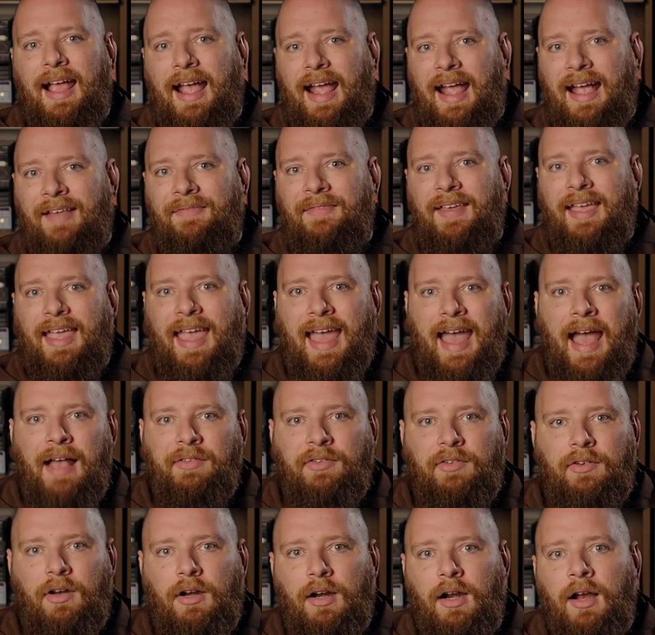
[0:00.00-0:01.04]
and the
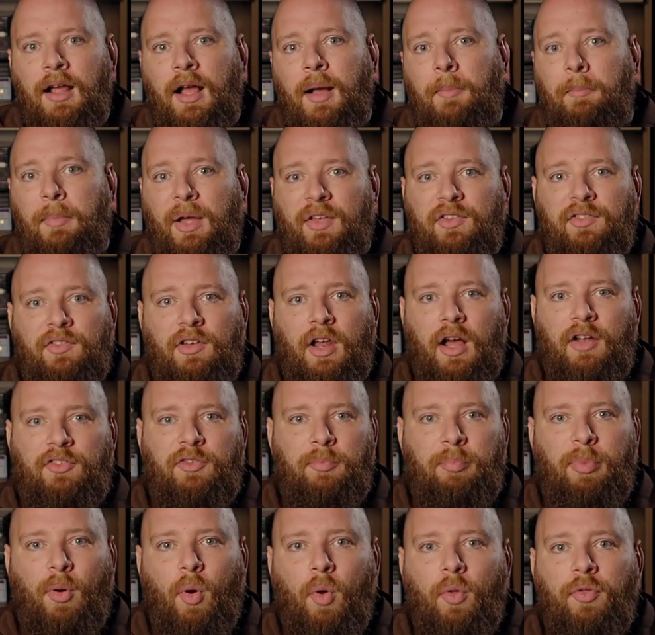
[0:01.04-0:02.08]
caster must touch
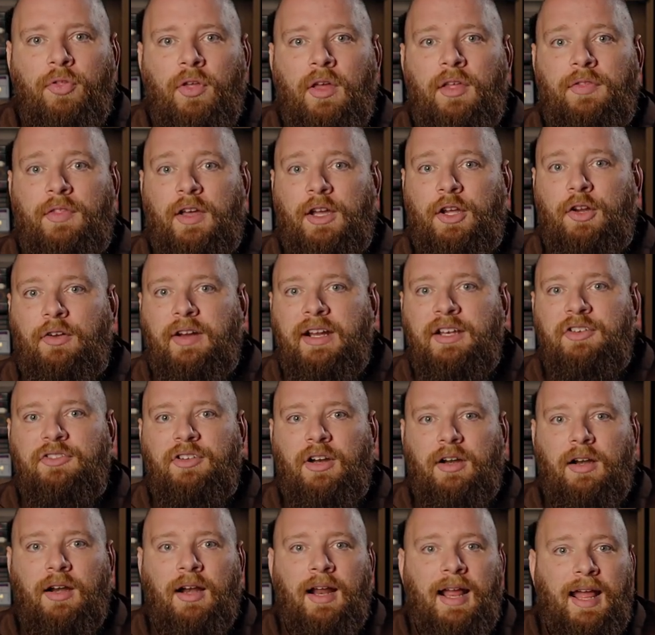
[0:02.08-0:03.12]
both the
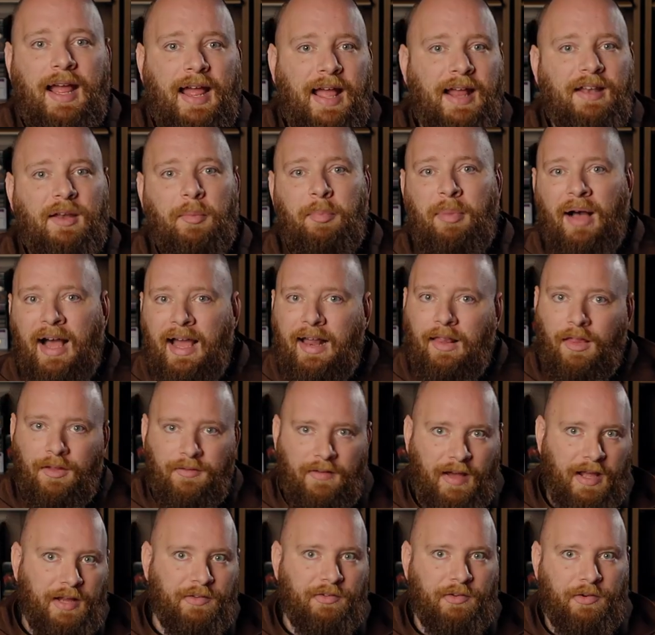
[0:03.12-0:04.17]
creature and a pile of
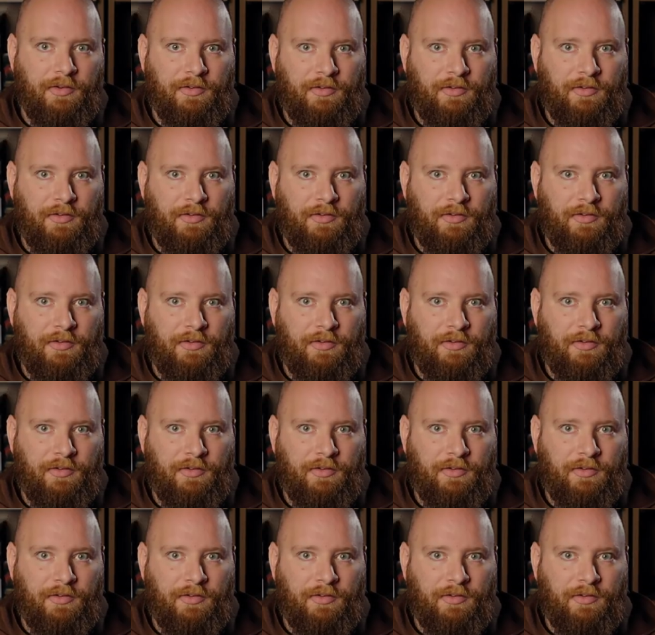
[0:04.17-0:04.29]
ice or